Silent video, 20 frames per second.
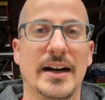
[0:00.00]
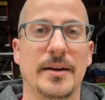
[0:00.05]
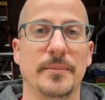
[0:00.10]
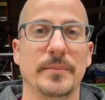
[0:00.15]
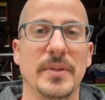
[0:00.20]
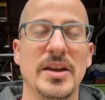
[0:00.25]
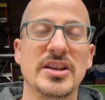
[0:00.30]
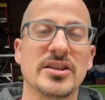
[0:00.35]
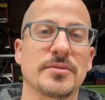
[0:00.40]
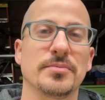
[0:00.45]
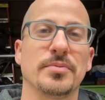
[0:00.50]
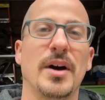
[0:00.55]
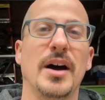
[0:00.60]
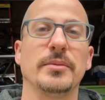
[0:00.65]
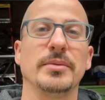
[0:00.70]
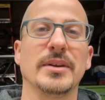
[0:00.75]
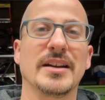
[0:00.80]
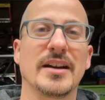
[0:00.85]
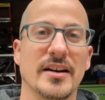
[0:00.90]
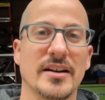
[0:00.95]
he should
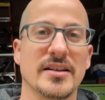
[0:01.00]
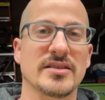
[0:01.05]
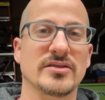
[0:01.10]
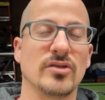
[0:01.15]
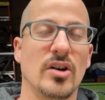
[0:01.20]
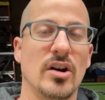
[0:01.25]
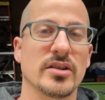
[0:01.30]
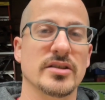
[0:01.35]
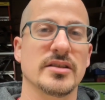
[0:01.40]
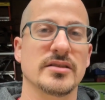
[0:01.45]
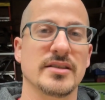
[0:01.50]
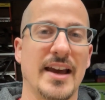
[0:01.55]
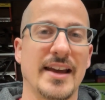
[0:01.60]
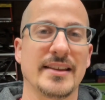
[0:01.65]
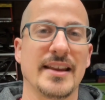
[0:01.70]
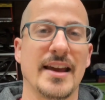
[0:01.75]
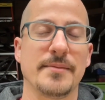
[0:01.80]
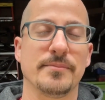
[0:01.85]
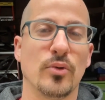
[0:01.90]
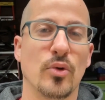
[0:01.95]
probably cut his losses at
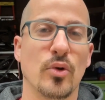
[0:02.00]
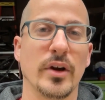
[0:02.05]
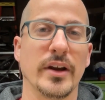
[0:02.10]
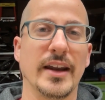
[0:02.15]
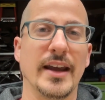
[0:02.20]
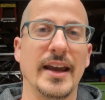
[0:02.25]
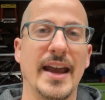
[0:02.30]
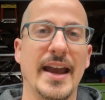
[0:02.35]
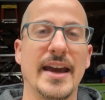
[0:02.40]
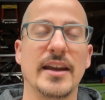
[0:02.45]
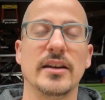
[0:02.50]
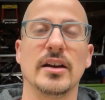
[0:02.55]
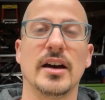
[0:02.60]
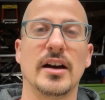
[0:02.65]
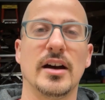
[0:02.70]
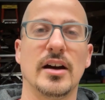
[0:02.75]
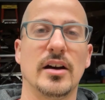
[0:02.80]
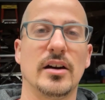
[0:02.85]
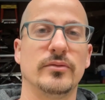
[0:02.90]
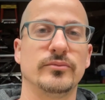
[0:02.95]
that point. And
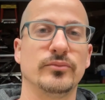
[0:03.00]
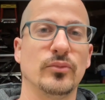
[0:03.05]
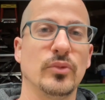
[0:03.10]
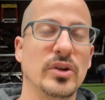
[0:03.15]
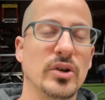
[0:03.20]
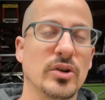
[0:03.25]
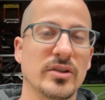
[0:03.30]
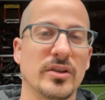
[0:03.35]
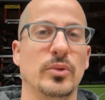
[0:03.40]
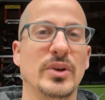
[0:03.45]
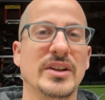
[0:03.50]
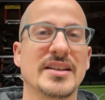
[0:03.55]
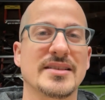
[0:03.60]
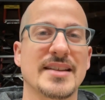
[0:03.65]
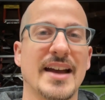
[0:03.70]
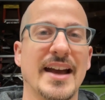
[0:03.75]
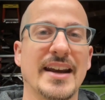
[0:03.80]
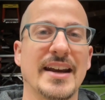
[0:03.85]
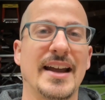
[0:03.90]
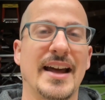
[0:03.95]
we
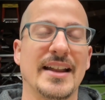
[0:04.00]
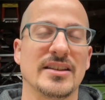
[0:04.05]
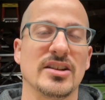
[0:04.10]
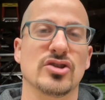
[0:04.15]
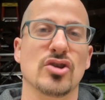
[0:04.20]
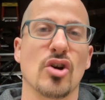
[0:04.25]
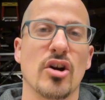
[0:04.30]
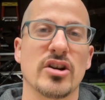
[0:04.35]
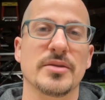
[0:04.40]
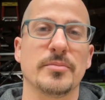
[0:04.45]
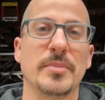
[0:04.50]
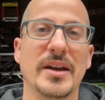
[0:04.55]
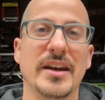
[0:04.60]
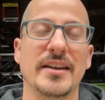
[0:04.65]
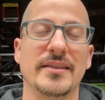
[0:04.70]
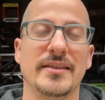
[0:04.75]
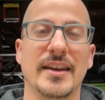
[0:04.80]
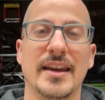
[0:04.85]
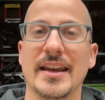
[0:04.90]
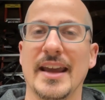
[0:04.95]
decided not to charge him
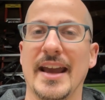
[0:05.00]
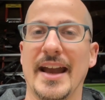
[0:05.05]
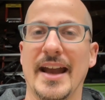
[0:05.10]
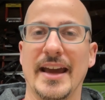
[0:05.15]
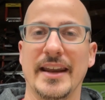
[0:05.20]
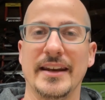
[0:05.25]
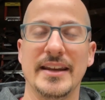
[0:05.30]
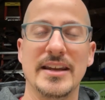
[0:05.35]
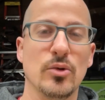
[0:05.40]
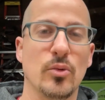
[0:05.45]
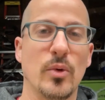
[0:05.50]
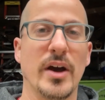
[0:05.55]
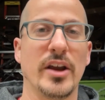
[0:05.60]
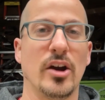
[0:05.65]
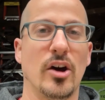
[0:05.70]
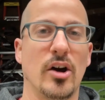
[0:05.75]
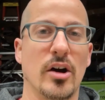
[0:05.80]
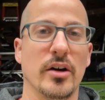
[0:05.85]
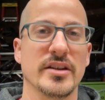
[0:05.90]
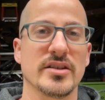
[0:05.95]
anything, and he went
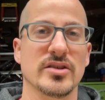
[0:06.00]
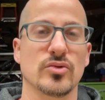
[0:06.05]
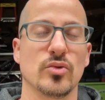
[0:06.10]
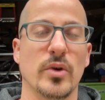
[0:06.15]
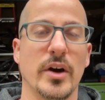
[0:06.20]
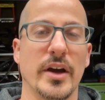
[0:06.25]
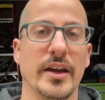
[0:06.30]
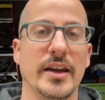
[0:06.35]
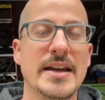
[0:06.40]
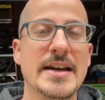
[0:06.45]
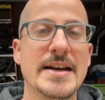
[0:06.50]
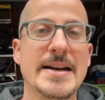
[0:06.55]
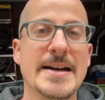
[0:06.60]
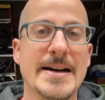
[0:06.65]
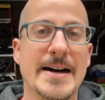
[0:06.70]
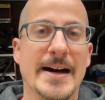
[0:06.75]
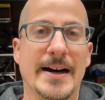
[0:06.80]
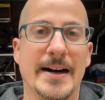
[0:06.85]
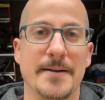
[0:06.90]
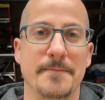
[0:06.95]
on his way.
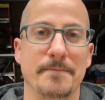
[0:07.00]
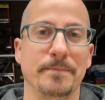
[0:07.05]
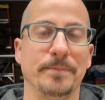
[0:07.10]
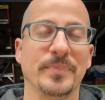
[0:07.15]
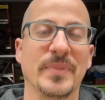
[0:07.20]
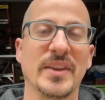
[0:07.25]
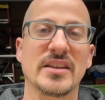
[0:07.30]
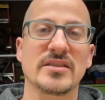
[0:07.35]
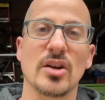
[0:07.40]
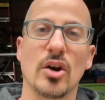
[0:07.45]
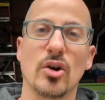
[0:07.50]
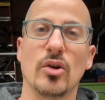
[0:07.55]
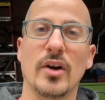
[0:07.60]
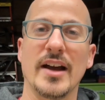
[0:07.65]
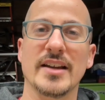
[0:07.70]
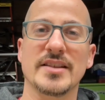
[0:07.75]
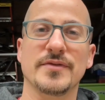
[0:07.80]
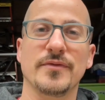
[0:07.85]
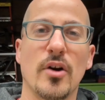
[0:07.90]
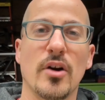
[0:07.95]
So
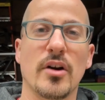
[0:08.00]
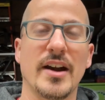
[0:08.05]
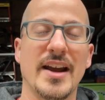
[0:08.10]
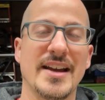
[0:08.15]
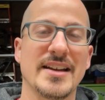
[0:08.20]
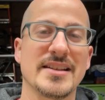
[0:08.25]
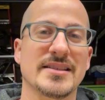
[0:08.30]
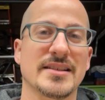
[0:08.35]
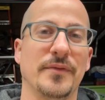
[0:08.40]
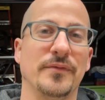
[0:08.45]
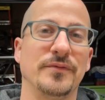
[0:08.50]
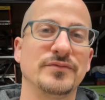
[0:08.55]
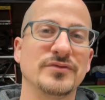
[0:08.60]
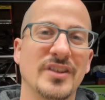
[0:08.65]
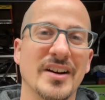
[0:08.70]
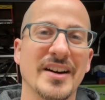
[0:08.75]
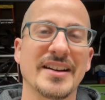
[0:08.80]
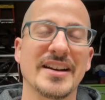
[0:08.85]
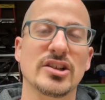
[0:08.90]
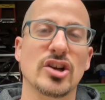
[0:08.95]
as far as
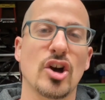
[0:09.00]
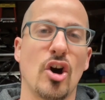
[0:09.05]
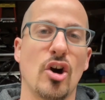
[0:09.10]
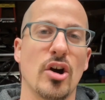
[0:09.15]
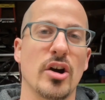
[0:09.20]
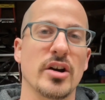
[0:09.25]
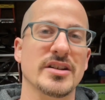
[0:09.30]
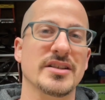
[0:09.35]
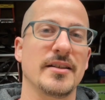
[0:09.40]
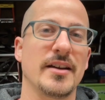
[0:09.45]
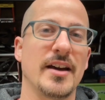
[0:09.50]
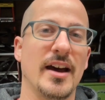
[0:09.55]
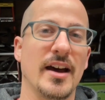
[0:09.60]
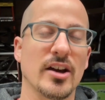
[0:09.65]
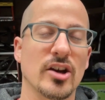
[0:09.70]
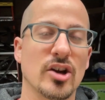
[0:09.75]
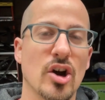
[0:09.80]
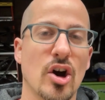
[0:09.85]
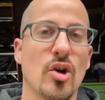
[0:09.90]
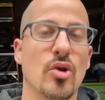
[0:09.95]
flooded cars
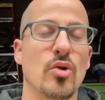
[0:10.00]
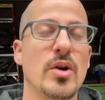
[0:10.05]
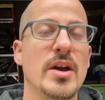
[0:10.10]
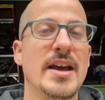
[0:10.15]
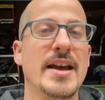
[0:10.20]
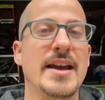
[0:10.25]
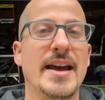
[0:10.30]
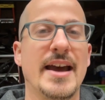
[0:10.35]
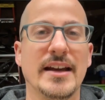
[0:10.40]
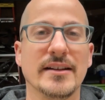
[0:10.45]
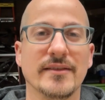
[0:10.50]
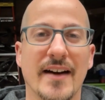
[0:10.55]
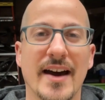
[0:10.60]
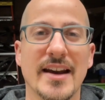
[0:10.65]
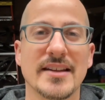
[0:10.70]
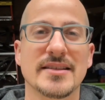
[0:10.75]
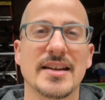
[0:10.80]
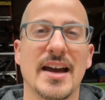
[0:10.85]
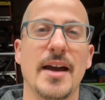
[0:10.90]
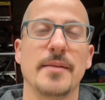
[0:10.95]
go, a lot
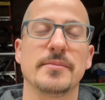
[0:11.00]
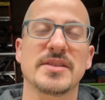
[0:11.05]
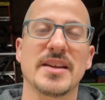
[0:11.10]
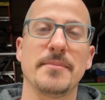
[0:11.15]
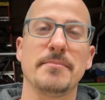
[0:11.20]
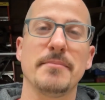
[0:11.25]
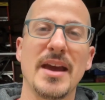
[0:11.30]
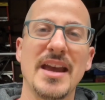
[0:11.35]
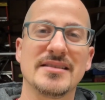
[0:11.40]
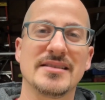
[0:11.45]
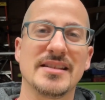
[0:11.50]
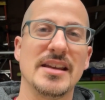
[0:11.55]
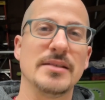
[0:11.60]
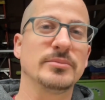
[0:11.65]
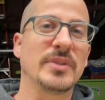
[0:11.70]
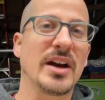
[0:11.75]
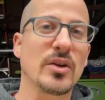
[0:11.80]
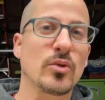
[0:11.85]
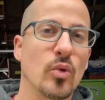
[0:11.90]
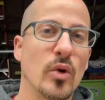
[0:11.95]
of times it may seem
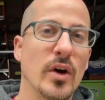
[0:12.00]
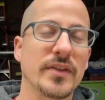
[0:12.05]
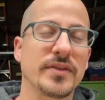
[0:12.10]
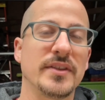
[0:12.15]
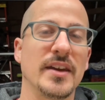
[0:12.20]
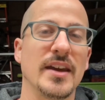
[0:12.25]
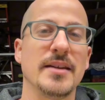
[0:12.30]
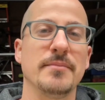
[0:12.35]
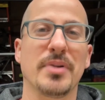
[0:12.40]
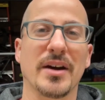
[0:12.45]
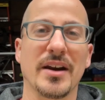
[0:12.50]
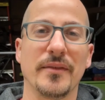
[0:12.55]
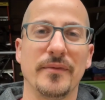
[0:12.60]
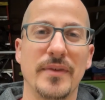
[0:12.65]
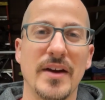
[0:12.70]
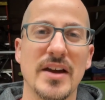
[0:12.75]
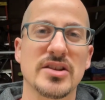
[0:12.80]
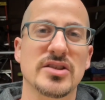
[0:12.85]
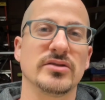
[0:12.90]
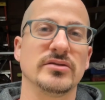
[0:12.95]
like one thing, but
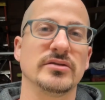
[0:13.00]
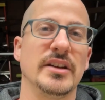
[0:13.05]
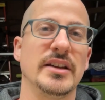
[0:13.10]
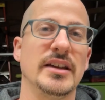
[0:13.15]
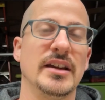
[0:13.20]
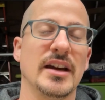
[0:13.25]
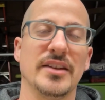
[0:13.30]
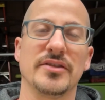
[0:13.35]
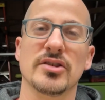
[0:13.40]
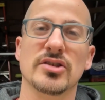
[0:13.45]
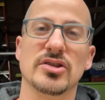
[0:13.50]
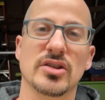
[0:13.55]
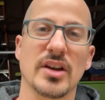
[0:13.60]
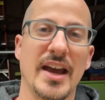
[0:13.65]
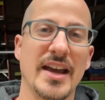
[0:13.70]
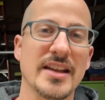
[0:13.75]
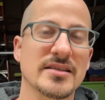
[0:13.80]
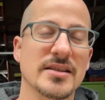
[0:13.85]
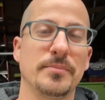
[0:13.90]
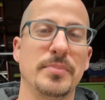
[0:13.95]
eventually there
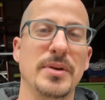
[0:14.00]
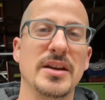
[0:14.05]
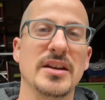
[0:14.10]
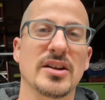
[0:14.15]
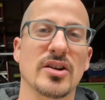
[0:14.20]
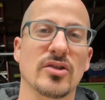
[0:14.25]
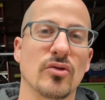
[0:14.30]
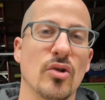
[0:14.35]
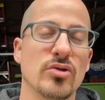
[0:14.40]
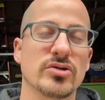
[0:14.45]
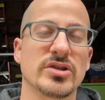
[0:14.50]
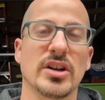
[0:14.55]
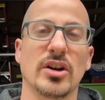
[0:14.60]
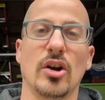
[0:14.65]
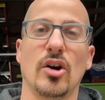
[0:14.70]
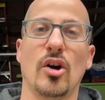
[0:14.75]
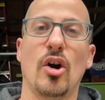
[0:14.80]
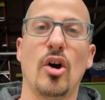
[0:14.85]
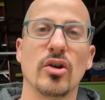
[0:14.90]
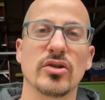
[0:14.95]
ends up being corrosion
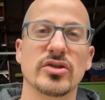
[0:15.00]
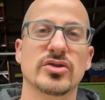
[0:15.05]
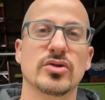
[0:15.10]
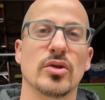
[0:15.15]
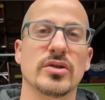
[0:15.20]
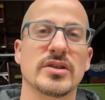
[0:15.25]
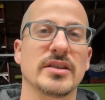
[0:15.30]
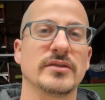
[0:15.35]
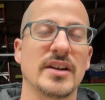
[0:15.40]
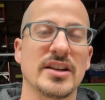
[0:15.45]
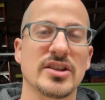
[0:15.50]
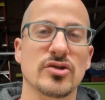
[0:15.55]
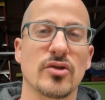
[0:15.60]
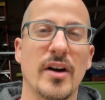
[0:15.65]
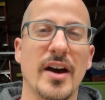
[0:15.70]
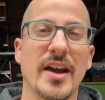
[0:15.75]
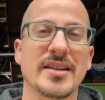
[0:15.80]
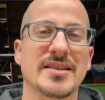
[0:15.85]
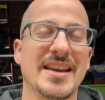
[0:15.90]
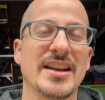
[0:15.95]
on all sorts of
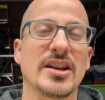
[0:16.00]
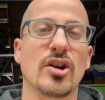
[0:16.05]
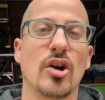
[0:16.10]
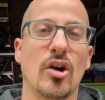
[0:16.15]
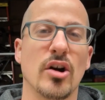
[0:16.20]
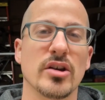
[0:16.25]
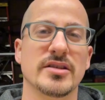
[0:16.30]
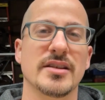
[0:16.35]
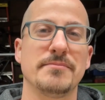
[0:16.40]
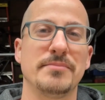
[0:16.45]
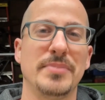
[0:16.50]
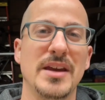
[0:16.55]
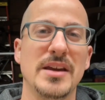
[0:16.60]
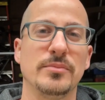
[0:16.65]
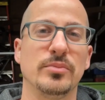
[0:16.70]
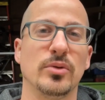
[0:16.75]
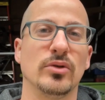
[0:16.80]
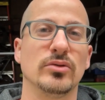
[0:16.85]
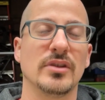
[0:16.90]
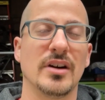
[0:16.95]
electronics and costing
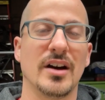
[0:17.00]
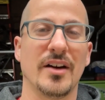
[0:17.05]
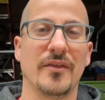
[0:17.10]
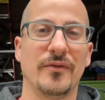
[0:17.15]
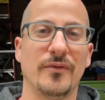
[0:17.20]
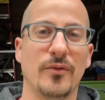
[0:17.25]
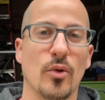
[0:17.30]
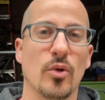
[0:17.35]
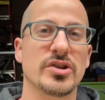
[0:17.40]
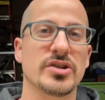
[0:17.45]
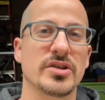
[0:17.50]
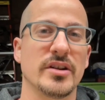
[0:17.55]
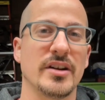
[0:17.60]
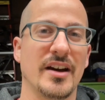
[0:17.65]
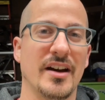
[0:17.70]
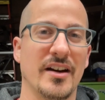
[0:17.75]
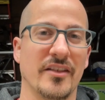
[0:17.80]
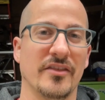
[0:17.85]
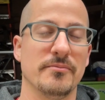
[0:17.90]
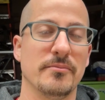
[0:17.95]
people a fortune
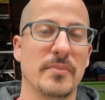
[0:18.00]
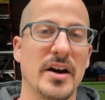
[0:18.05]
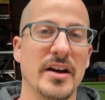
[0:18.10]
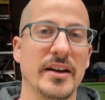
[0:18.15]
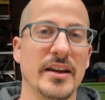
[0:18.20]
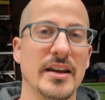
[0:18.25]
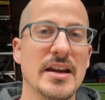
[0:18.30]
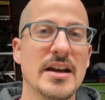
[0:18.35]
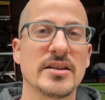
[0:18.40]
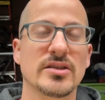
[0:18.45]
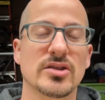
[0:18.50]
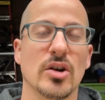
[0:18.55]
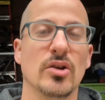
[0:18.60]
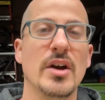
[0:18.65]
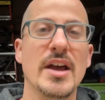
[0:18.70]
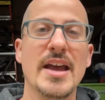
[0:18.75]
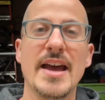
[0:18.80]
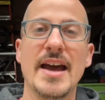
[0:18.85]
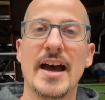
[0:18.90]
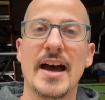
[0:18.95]
of money. So
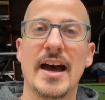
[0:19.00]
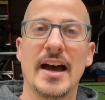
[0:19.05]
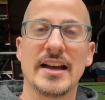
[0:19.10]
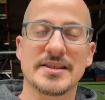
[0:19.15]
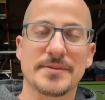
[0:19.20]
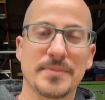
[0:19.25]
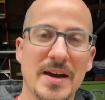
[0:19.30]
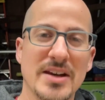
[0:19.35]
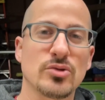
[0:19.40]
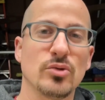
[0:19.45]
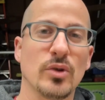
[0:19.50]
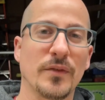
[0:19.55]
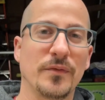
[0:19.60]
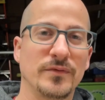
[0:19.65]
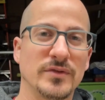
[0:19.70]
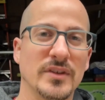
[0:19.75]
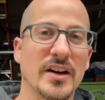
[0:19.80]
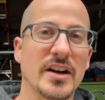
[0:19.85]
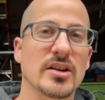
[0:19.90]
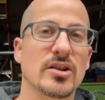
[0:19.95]
especially with
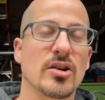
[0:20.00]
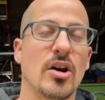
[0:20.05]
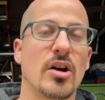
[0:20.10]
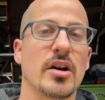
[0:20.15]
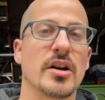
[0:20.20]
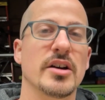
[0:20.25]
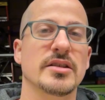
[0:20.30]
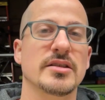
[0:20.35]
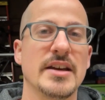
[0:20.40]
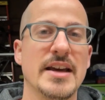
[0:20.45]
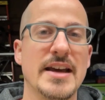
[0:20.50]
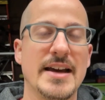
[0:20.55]
flooded cars,